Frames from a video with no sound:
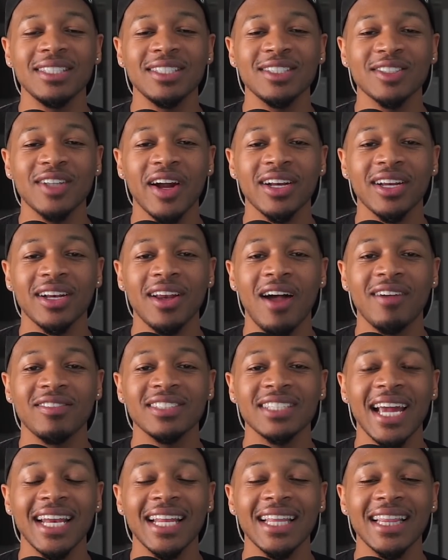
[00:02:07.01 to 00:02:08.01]
He started off
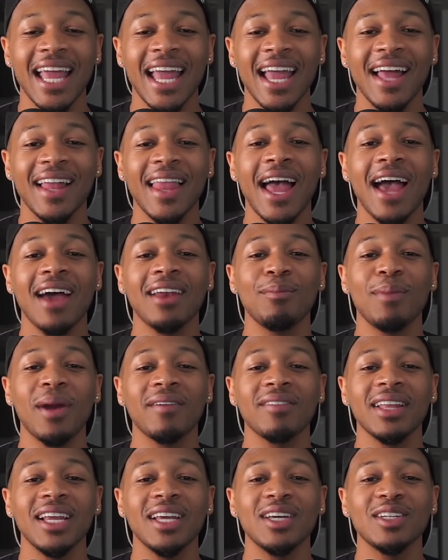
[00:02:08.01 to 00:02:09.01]
shading the hell out of
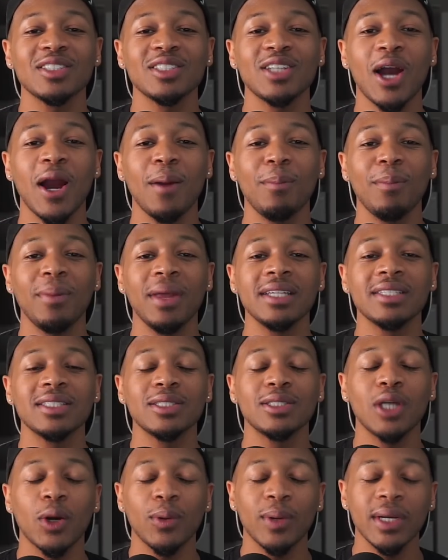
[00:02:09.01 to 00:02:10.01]
Beverly Hills star Miss
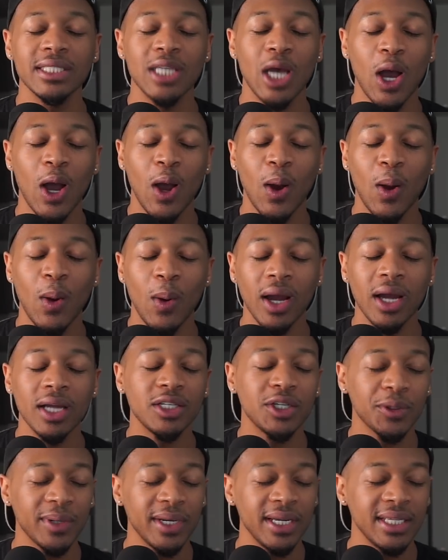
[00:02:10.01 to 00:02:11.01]
Dorito,
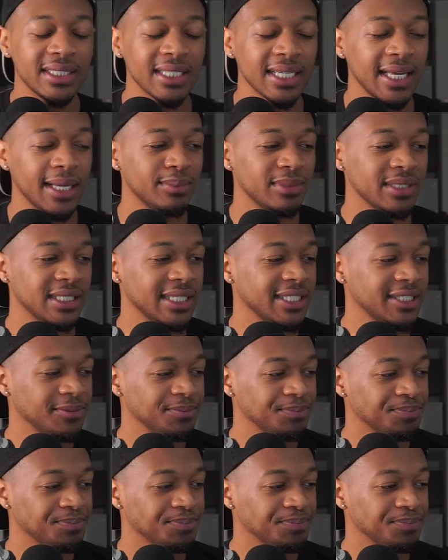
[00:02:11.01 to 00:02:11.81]
Dorit Kemsley.